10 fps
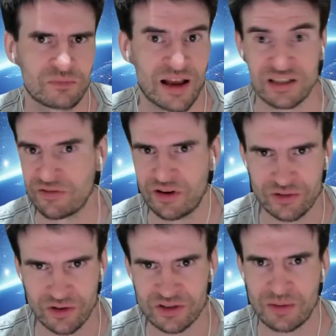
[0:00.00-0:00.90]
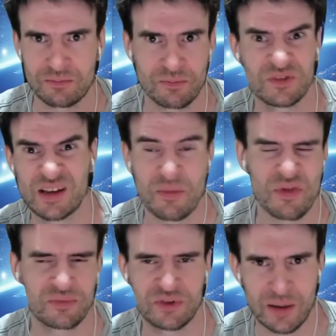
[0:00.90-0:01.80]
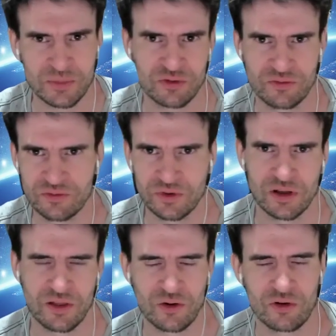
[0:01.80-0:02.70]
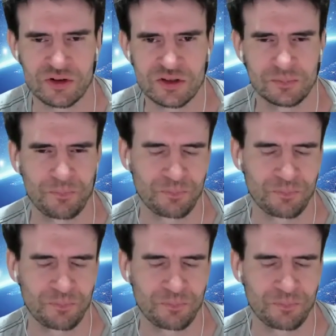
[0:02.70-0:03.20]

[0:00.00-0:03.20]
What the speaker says: activities or some types of thoughts.